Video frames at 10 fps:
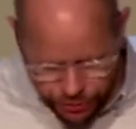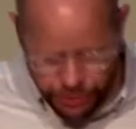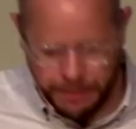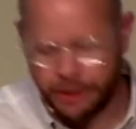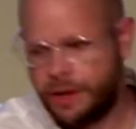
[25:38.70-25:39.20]

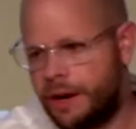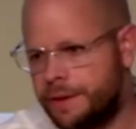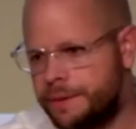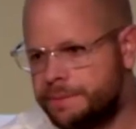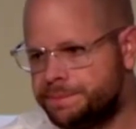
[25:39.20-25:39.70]
learn about
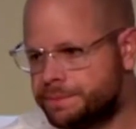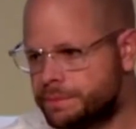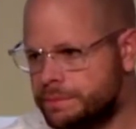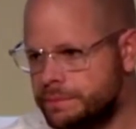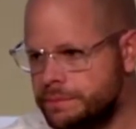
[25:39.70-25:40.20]
God
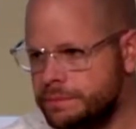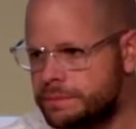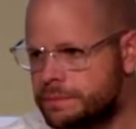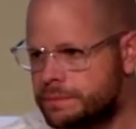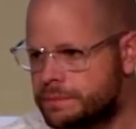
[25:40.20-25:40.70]

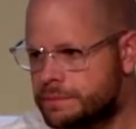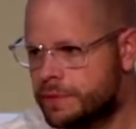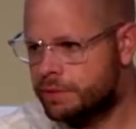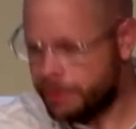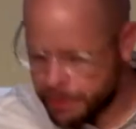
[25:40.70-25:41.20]

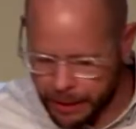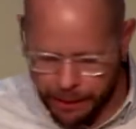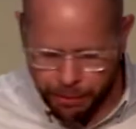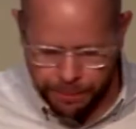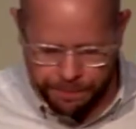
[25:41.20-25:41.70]
from the
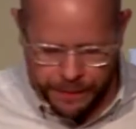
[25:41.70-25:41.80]
Bible.